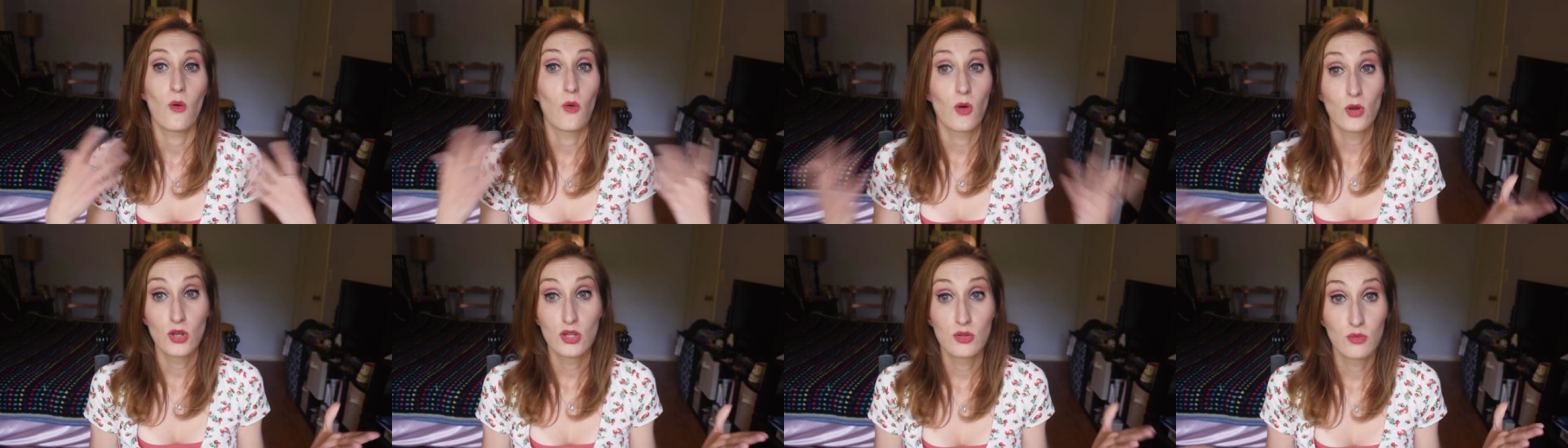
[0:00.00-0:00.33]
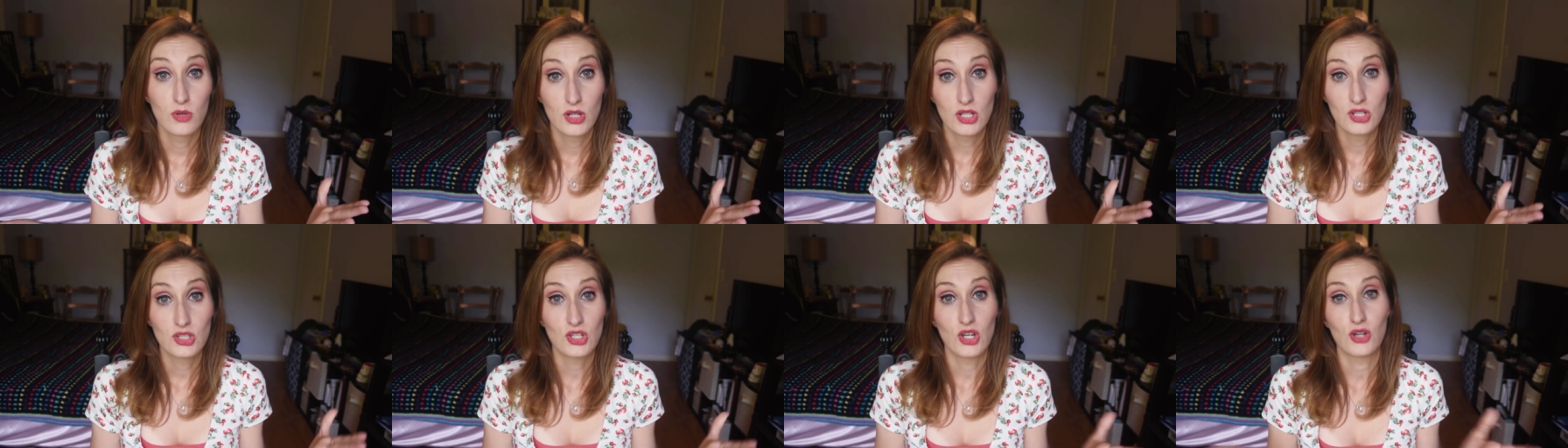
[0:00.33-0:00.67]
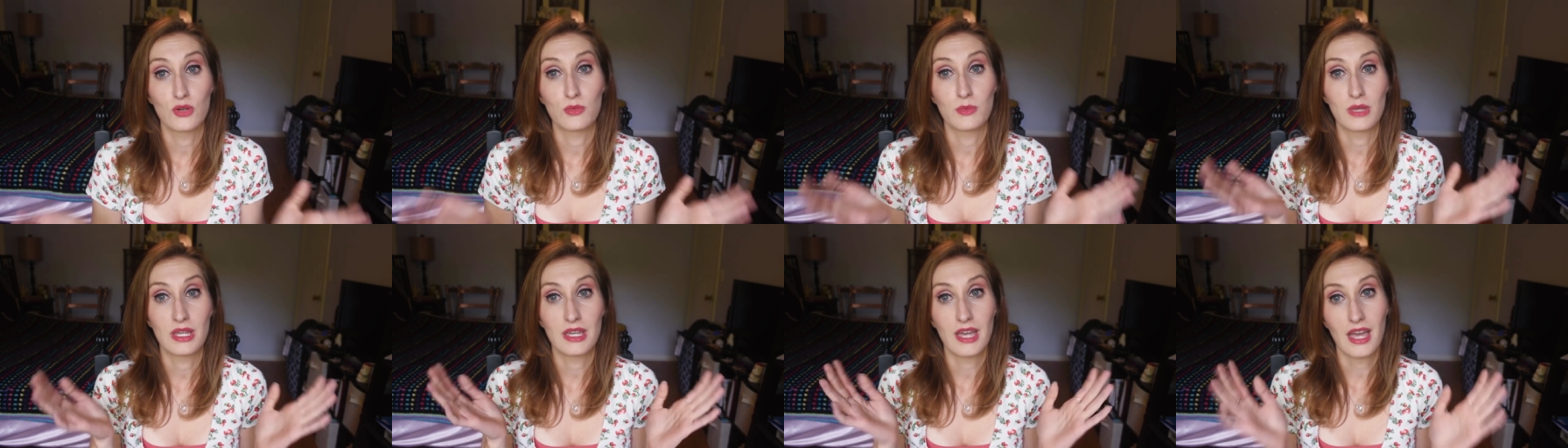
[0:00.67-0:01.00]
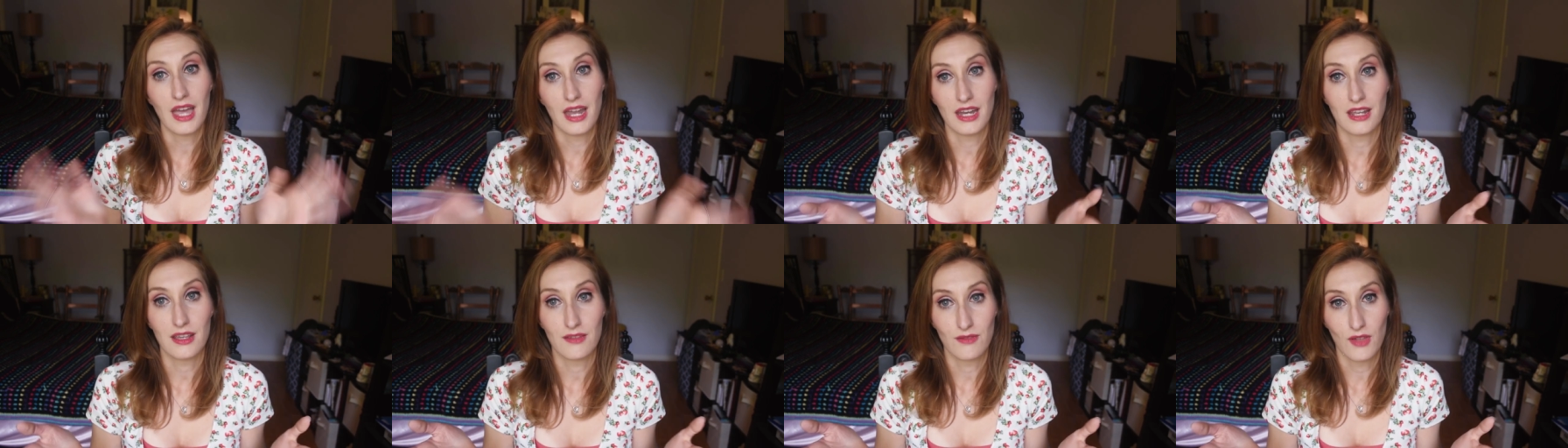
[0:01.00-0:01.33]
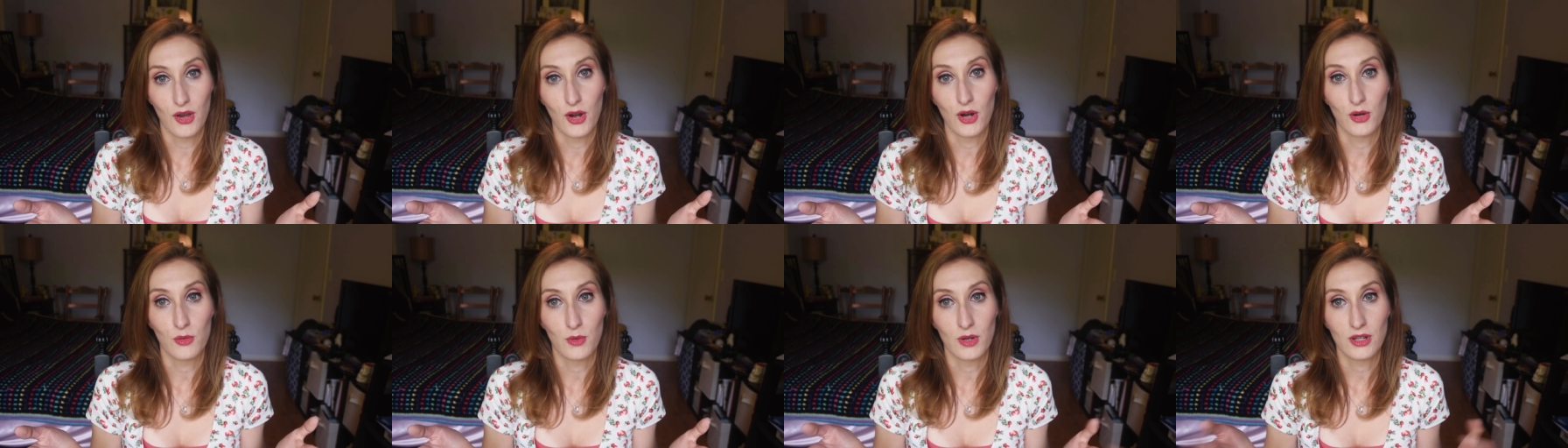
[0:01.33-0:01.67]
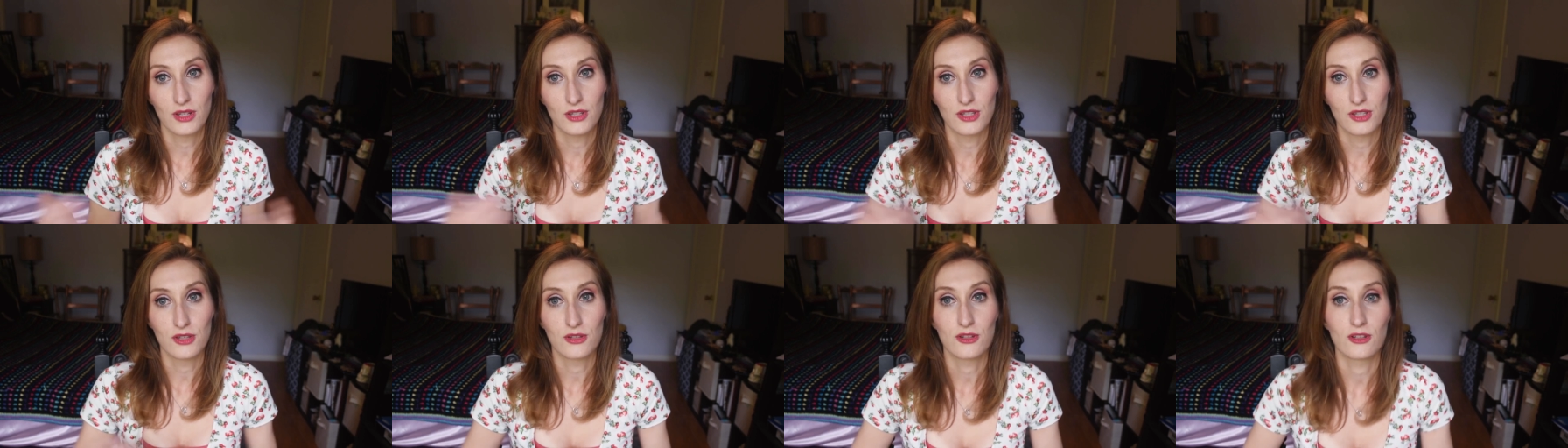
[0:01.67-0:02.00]
or you want to show me any of the
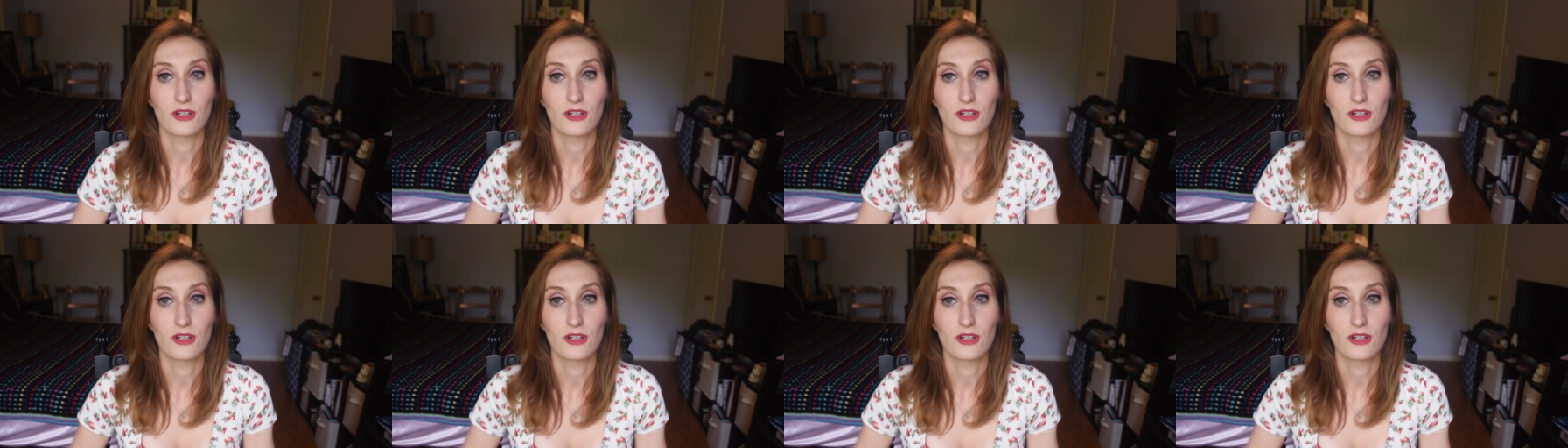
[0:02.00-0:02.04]
artwork you